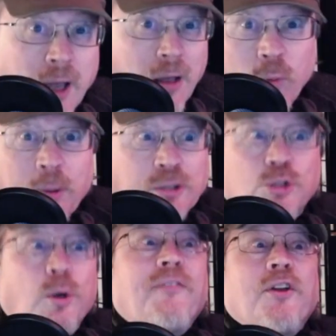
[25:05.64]
we must
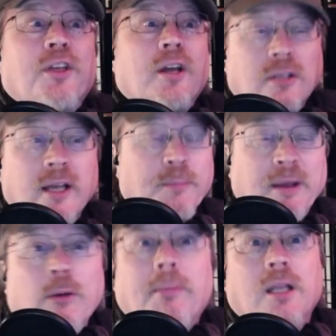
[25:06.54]
do everything to help
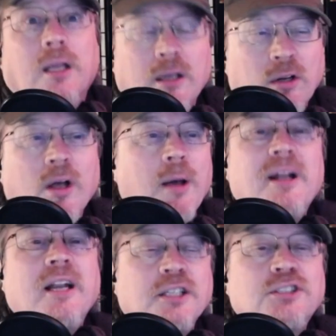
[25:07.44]
everybody, you know,
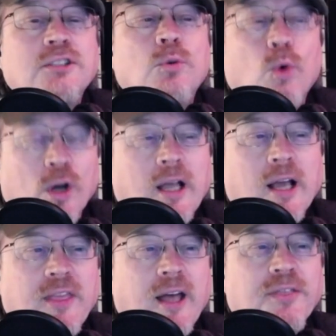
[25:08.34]
but it just doesn't work
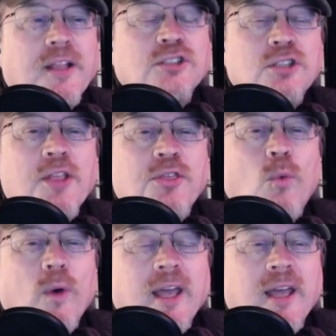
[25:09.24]
like that. That's not the
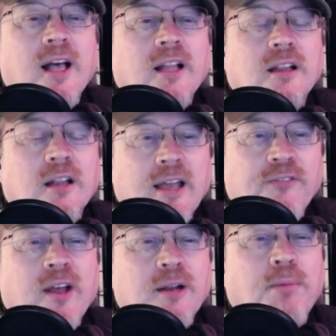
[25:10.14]
way
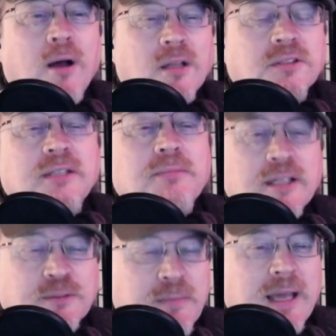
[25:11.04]
life and policy
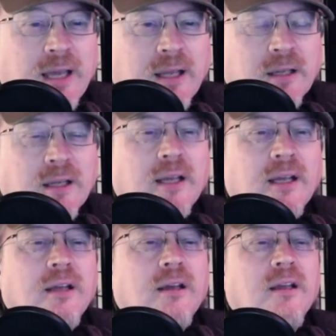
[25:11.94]
is made
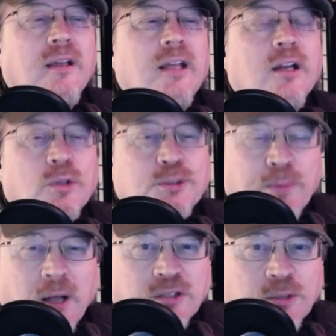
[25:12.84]
in a
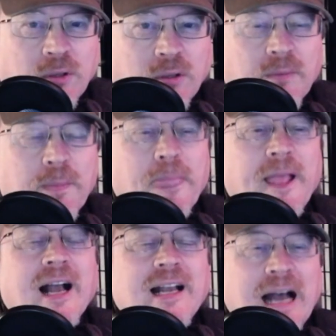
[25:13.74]
responsible,
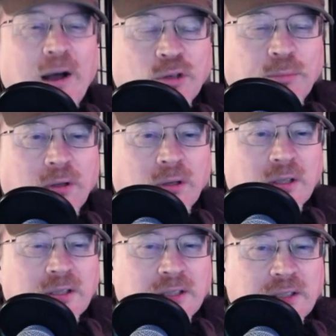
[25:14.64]
accountable
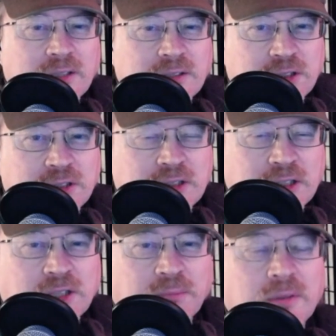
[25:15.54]

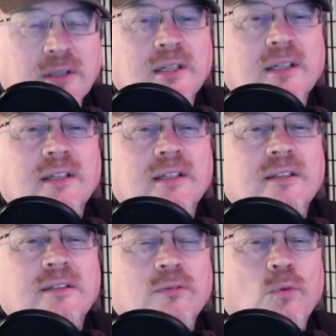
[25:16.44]
system
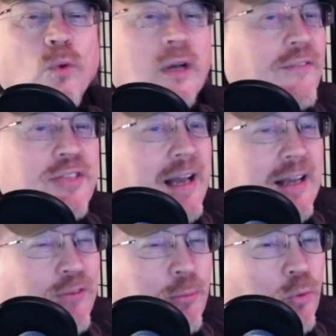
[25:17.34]
whatever that
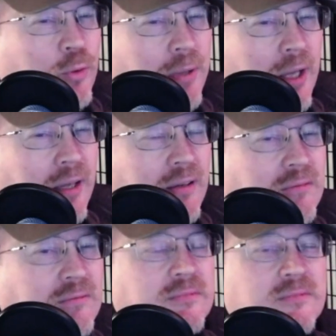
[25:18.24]
government would be,
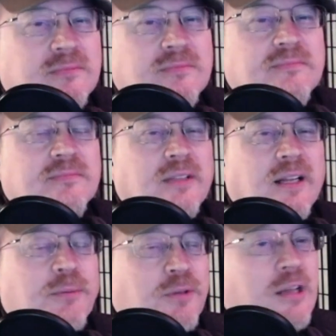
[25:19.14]

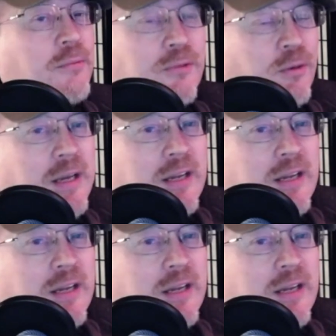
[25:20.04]
and I'm talking, there are many